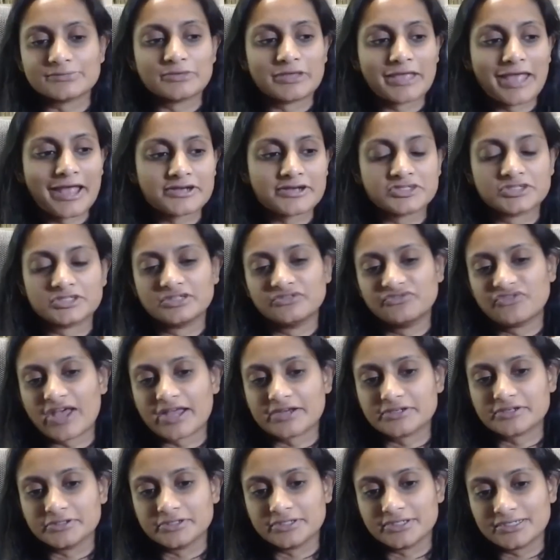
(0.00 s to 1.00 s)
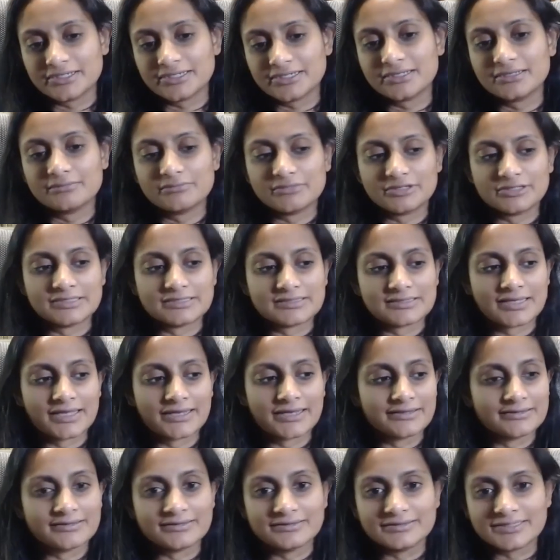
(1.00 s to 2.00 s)
We actually factored it in, but
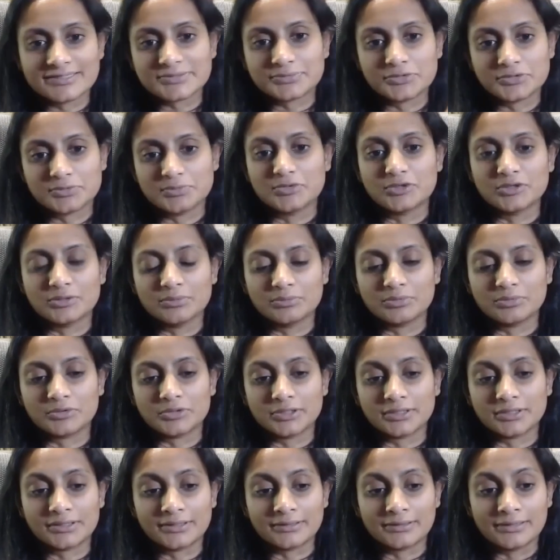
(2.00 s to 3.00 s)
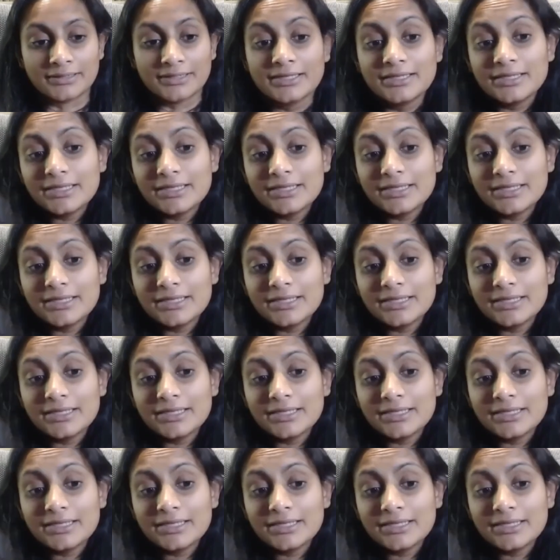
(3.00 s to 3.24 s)
decided that this was more important.